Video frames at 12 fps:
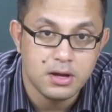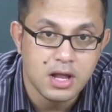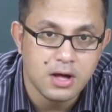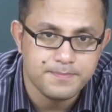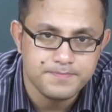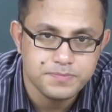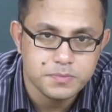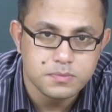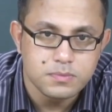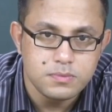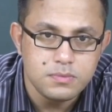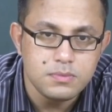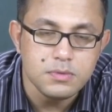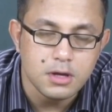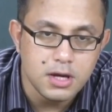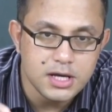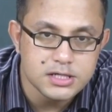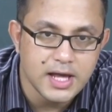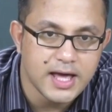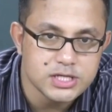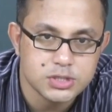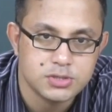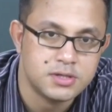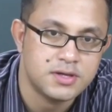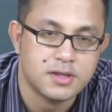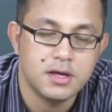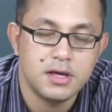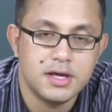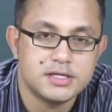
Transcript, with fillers: Now, attached to this,